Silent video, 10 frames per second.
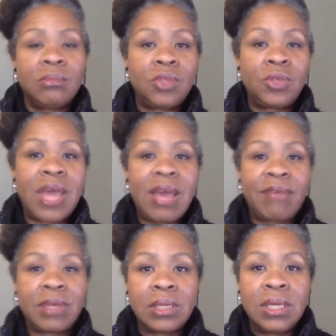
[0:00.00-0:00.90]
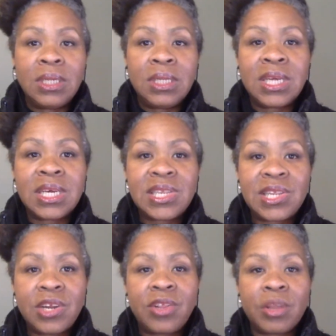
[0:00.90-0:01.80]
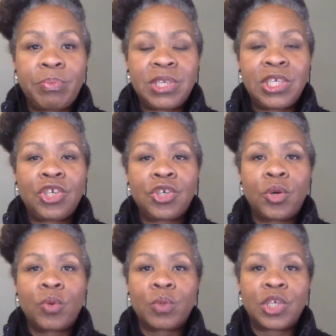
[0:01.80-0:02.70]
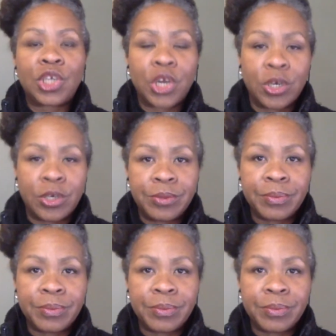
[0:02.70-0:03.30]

Do you have it? Then consider the potential return.